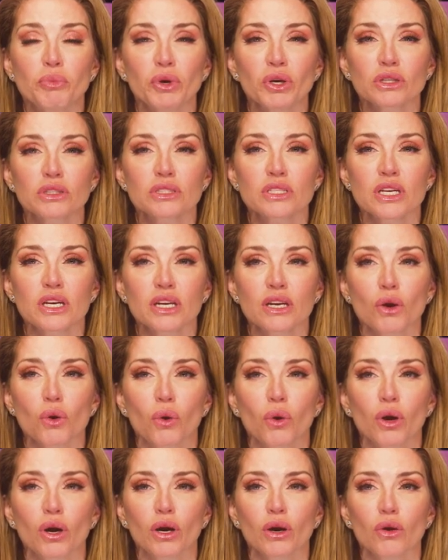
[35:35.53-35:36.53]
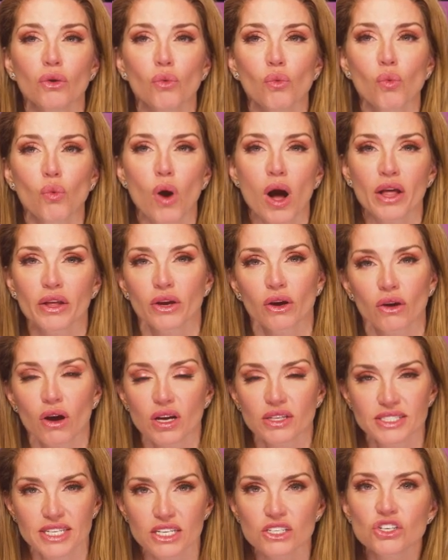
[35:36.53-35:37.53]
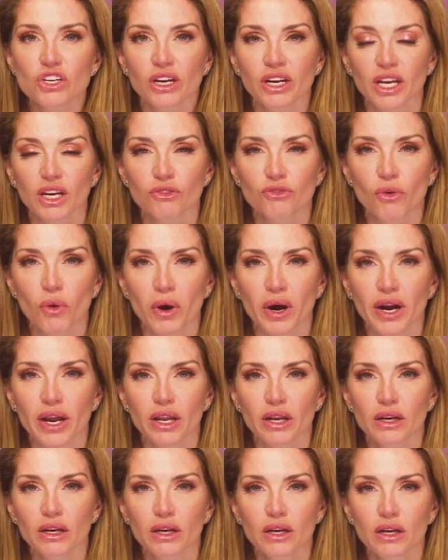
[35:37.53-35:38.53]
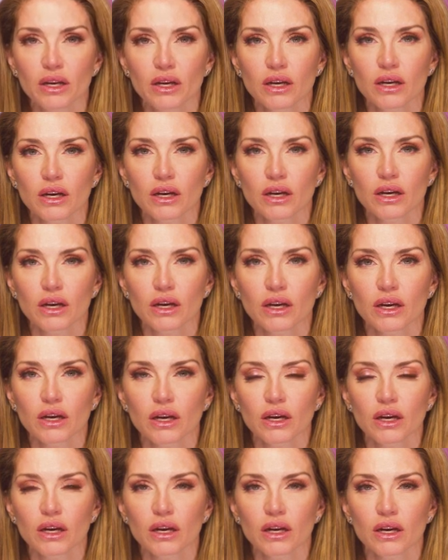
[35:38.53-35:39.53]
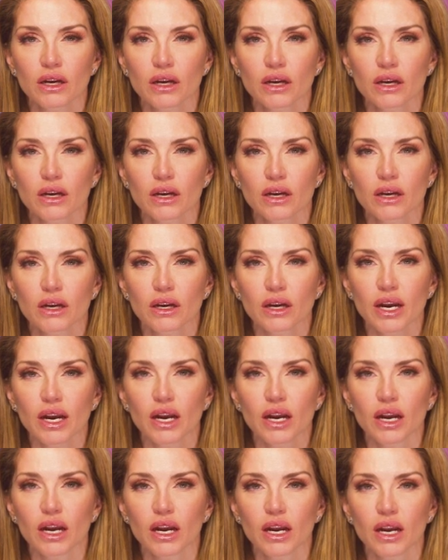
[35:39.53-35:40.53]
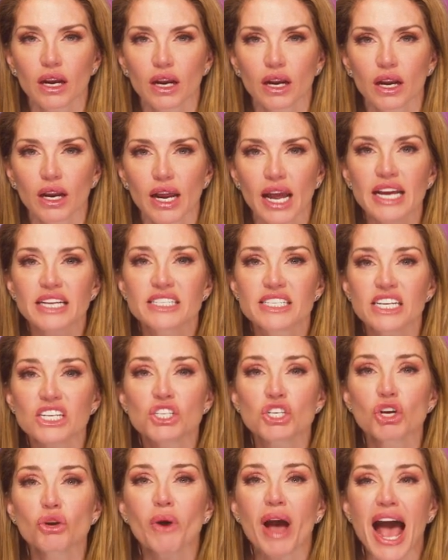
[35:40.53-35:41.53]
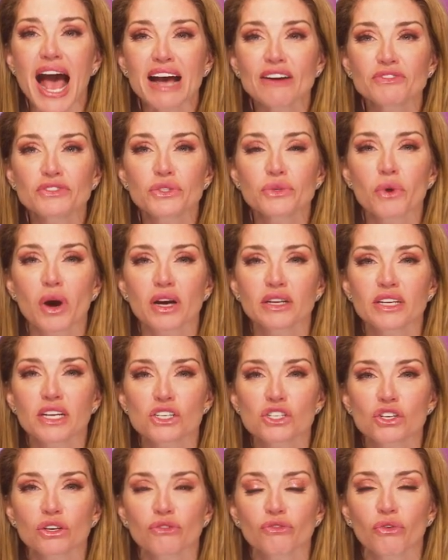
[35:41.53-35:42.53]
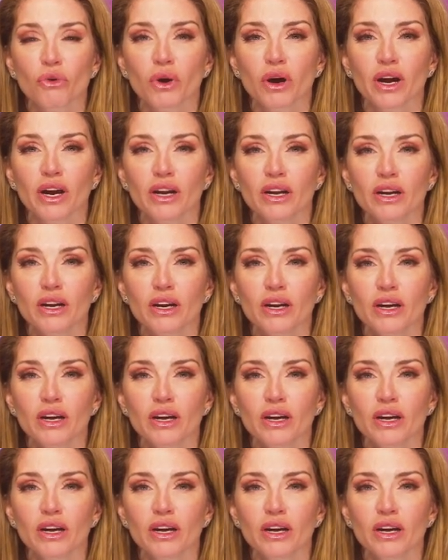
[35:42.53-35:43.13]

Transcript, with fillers: know, you booked it or while you're auditioning for it? This was no, it wasn't while. Uh, and did you have to I, audition for it?